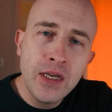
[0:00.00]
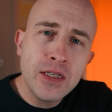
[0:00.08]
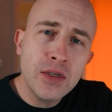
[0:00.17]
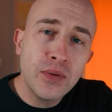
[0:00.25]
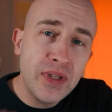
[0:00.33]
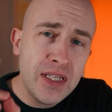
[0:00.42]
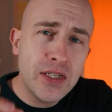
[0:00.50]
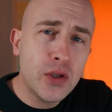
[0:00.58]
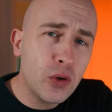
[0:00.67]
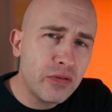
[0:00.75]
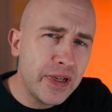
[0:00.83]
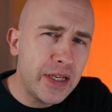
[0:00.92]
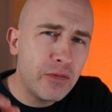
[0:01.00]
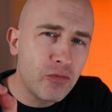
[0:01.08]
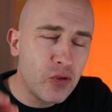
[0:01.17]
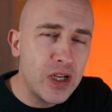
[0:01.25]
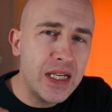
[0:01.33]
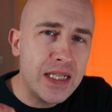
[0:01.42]
So this story
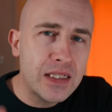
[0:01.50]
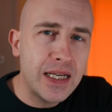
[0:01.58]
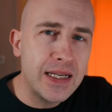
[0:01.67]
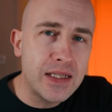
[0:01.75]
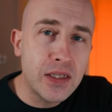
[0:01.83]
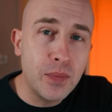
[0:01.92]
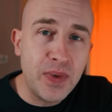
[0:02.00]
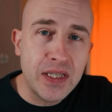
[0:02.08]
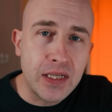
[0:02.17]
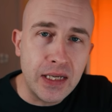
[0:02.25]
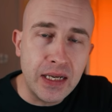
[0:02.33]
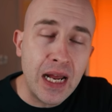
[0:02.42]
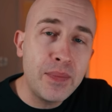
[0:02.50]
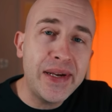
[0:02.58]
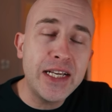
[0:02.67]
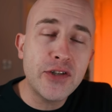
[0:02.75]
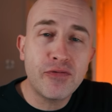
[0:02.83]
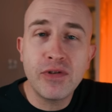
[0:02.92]
really takes the biscuit and
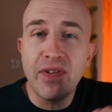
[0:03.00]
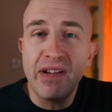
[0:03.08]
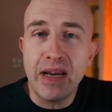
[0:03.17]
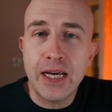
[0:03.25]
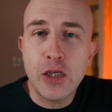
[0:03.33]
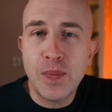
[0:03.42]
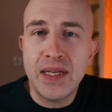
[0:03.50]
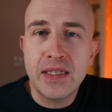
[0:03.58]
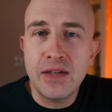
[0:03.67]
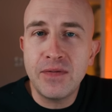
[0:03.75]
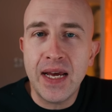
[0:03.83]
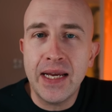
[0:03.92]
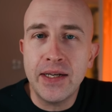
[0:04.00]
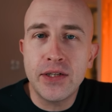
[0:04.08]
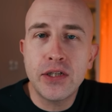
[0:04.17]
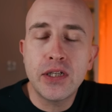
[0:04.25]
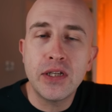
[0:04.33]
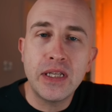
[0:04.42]
makes for a very expensive end
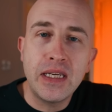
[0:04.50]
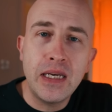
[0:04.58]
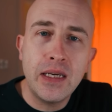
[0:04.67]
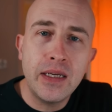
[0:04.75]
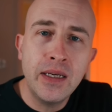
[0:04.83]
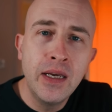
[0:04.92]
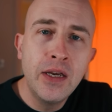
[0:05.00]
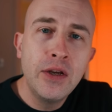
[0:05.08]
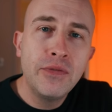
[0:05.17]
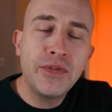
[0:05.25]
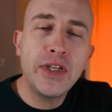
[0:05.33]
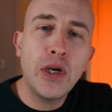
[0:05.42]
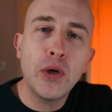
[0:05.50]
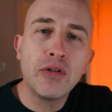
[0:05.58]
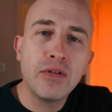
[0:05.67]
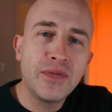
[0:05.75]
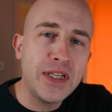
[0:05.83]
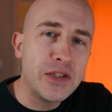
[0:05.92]
to the year for the
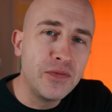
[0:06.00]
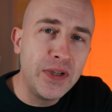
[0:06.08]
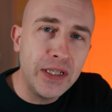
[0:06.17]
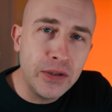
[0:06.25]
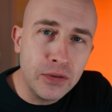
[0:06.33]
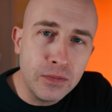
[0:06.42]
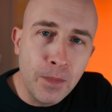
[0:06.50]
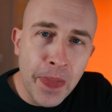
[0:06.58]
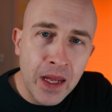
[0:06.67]
owner of this vehicle.